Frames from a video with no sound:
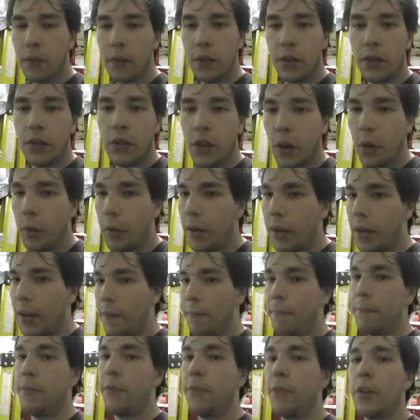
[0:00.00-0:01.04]

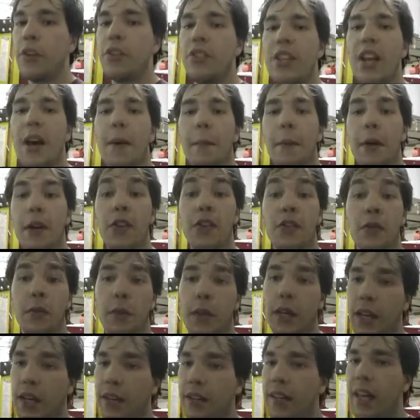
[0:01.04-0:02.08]
So first step is
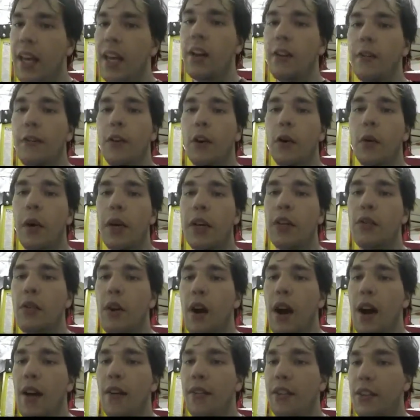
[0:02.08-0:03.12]
we got to take her for a quick
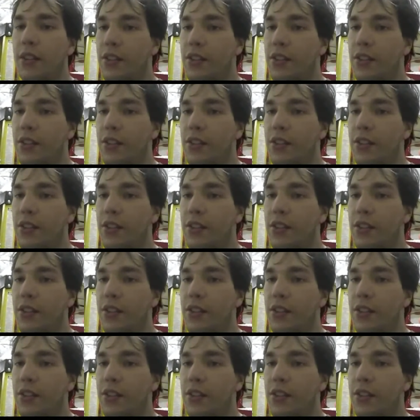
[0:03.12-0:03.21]
drive,